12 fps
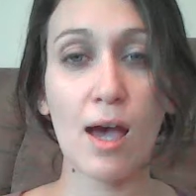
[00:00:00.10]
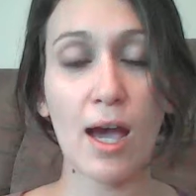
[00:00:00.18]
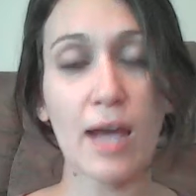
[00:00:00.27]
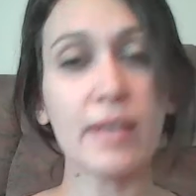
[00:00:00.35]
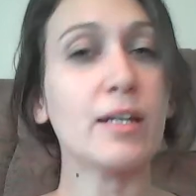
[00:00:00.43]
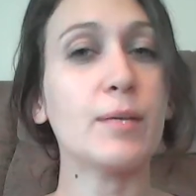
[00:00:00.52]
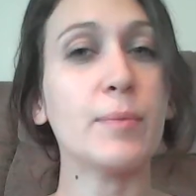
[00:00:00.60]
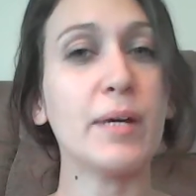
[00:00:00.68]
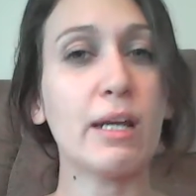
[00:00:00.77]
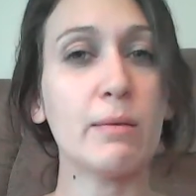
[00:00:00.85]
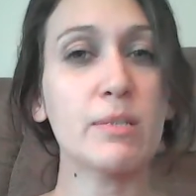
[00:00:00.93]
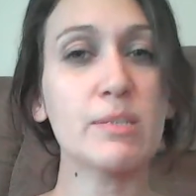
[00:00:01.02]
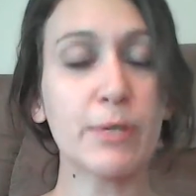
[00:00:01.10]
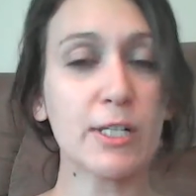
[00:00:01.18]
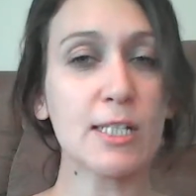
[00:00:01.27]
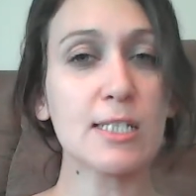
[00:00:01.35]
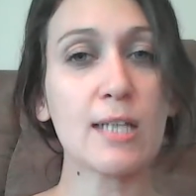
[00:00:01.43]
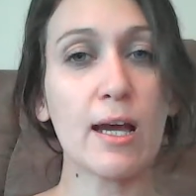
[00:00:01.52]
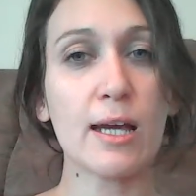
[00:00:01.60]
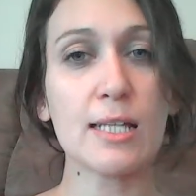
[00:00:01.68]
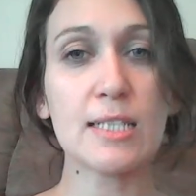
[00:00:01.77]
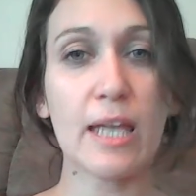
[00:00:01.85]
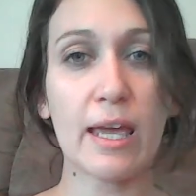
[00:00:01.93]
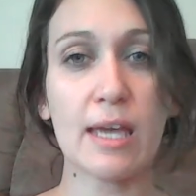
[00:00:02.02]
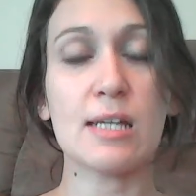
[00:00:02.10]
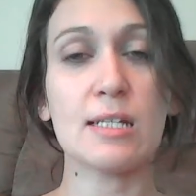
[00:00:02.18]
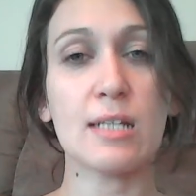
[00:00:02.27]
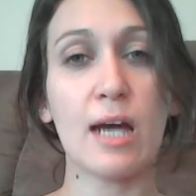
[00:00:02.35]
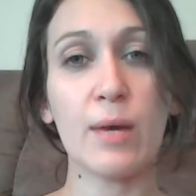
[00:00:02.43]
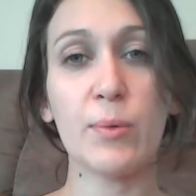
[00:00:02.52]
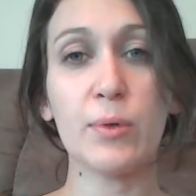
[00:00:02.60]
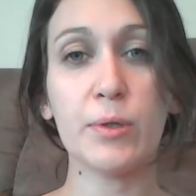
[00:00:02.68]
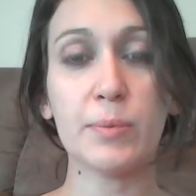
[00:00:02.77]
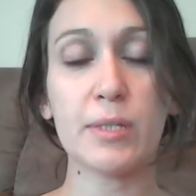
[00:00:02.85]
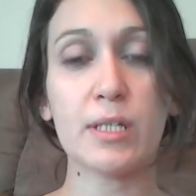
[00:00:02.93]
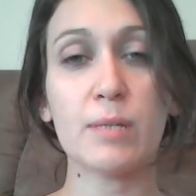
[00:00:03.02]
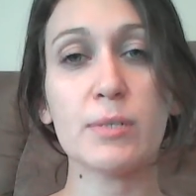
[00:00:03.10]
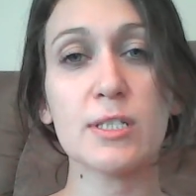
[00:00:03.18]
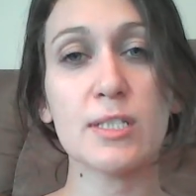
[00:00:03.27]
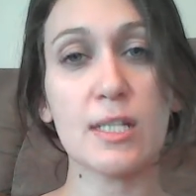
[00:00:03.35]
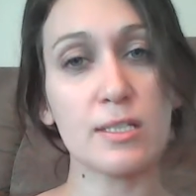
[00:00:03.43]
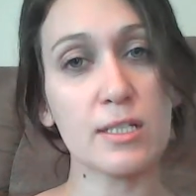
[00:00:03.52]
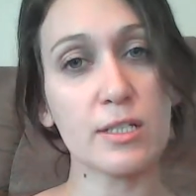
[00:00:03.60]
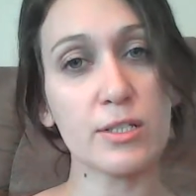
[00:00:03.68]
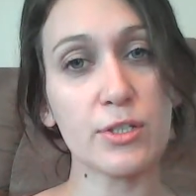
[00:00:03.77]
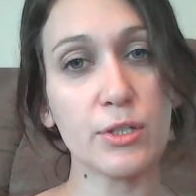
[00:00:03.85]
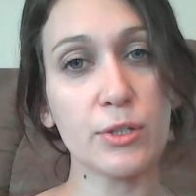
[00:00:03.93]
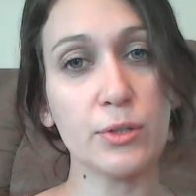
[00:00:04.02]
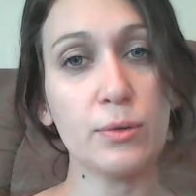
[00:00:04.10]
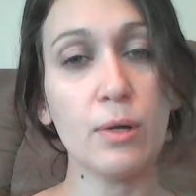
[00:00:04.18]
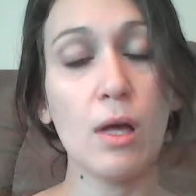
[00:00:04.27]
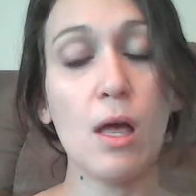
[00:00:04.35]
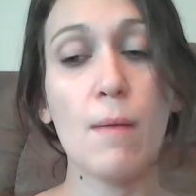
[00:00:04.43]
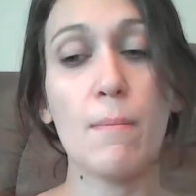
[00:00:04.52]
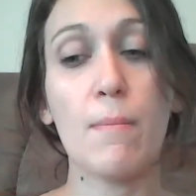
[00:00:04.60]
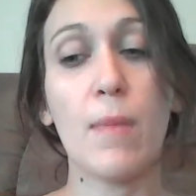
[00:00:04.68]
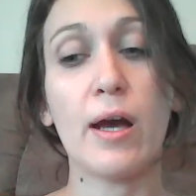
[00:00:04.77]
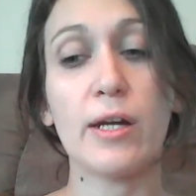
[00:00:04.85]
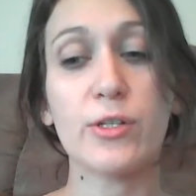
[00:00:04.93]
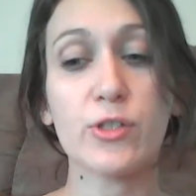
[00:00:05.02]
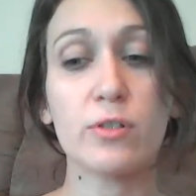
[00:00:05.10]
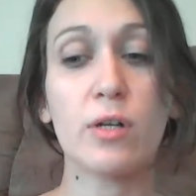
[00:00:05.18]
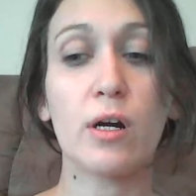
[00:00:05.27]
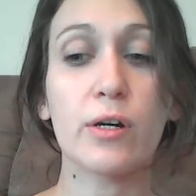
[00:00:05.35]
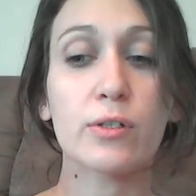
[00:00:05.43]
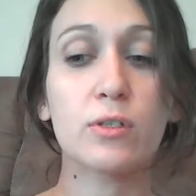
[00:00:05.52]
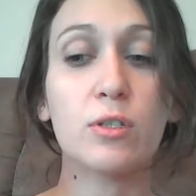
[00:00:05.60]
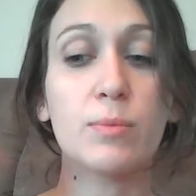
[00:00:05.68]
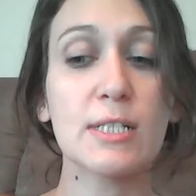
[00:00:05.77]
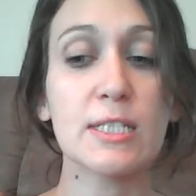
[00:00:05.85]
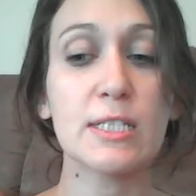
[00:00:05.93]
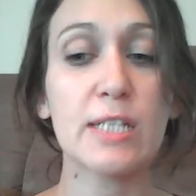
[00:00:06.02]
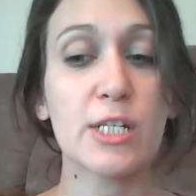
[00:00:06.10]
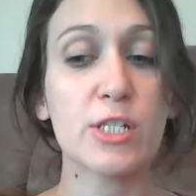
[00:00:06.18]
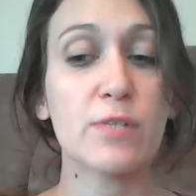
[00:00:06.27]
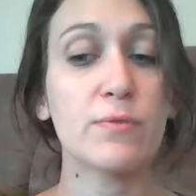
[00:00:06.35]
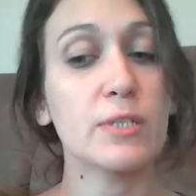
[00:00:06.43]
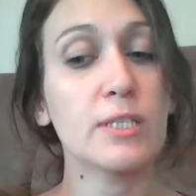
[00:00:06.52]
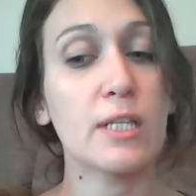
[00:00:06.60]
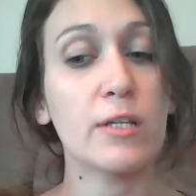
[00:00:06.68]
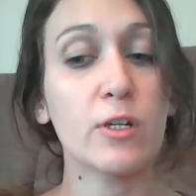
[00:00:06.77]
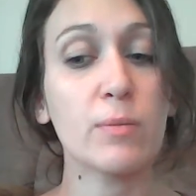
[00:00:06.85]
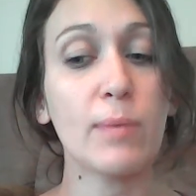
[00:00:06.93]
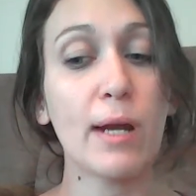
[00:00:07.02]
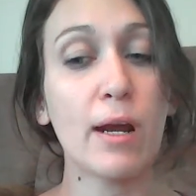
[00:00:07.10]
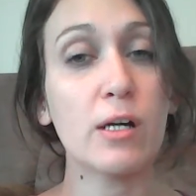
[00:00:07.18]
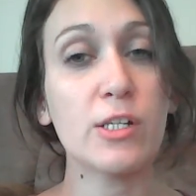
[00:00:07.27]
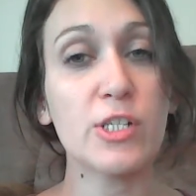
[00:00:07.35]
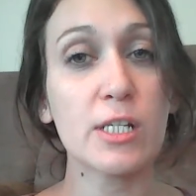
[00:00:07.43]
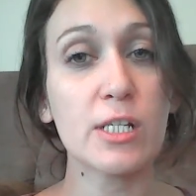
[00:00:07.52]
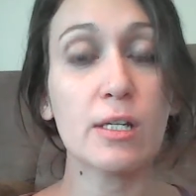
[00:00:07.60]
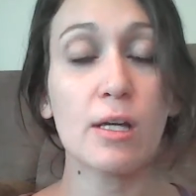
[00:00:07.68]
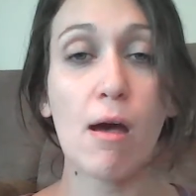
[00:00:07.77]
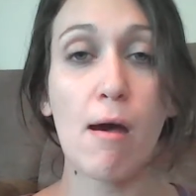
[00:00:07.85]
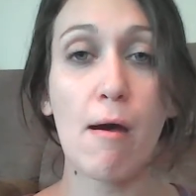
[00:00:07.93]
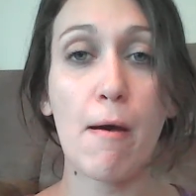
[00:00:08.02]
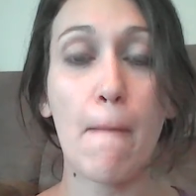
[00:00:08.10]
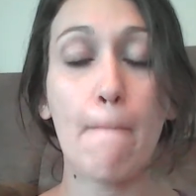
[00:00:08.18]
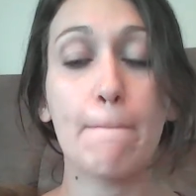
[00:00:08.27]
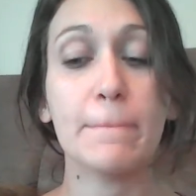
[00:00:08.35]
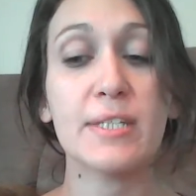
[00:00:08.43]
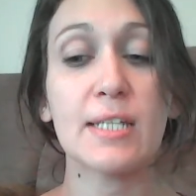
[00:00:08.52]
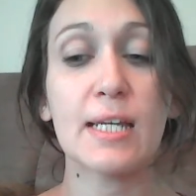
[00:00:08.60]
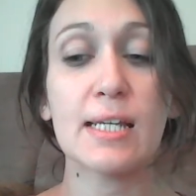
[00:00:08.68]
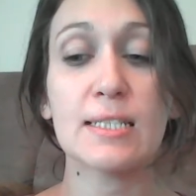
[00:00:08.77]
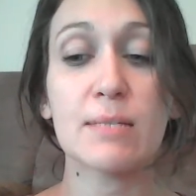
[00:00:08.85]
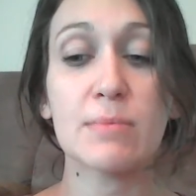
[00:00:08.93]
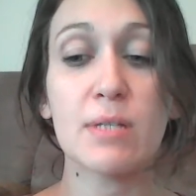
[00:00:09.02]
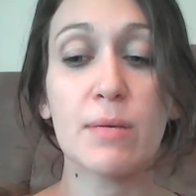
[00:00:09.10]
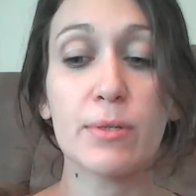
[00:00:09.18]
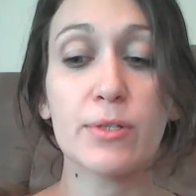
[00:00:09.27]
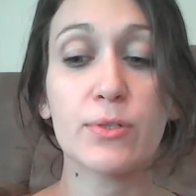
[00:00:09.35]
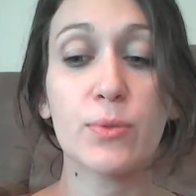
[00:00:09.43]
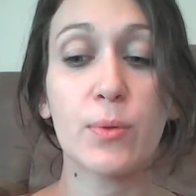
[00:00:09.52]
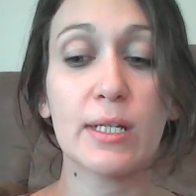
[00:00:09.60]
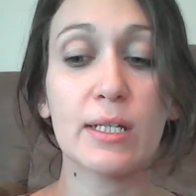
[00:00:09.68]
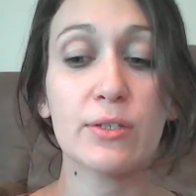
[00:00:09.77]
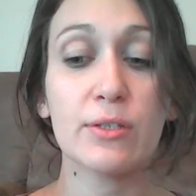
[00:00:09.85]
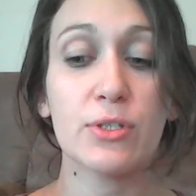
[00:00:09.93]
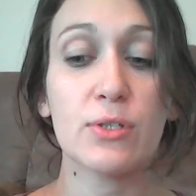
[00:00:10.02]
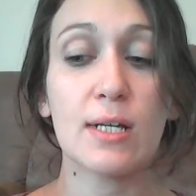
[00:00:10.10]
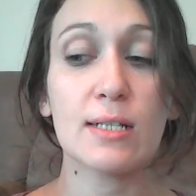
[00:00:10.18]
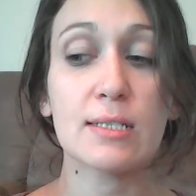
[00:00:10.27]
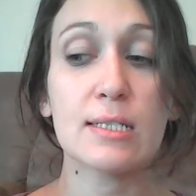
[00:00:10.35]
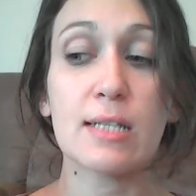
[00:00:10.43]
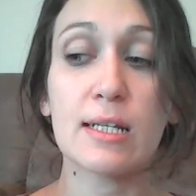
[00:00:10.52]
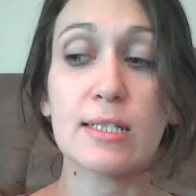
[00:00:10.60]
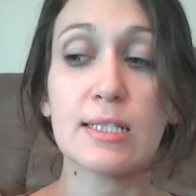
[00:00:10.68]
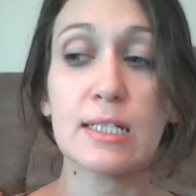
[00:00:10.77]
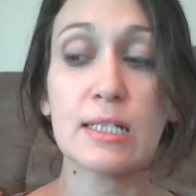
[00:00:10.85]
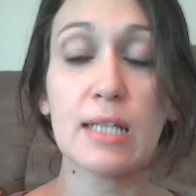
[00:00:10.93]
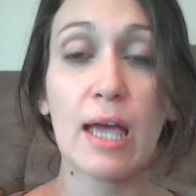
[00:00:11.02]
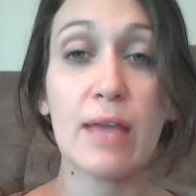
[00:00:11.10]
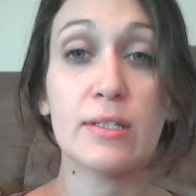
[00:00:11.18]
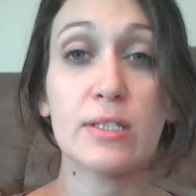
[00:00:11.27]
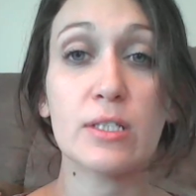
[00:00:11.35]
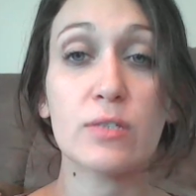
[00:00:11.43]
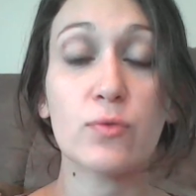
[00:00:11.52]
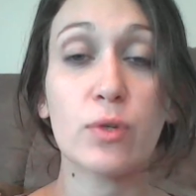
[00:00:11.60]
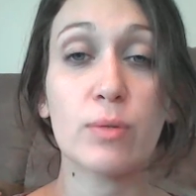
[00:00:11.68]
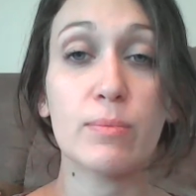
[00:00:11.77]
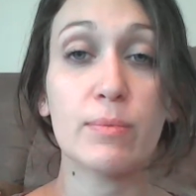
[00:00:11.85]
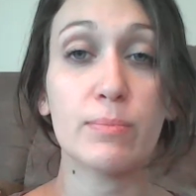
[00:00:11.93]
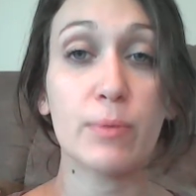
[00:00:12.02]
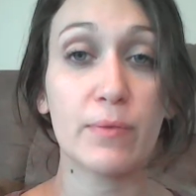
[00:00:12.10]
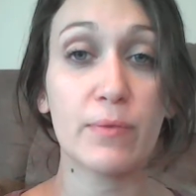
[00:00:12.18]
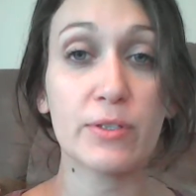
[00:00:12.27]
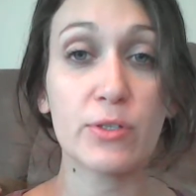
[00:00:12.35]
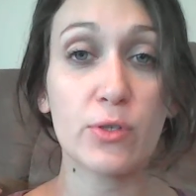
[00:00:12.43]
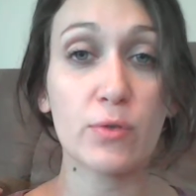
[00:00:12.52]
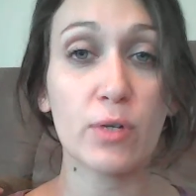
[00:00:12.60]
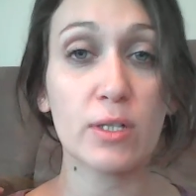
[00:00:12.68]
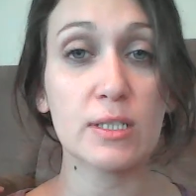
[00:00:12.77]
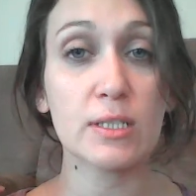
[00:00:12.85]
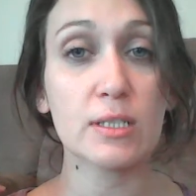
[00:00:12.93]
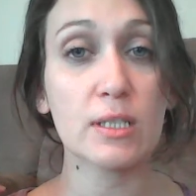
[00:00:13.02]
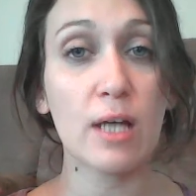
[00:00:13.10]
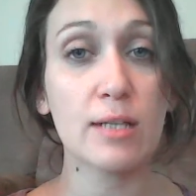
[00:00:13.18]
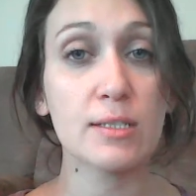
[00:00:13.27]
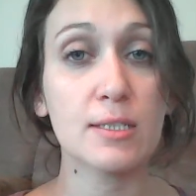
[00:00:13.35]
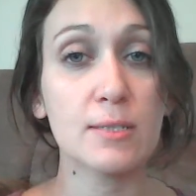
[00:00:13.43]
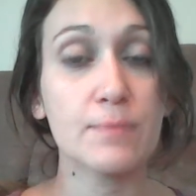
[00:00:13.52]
Hi there, my name is Brittany Size, and I will be presenting to you my journal article presentation for cellular biology. Today is September 20th, 2019, and this is for Professor Joan Hudson's class.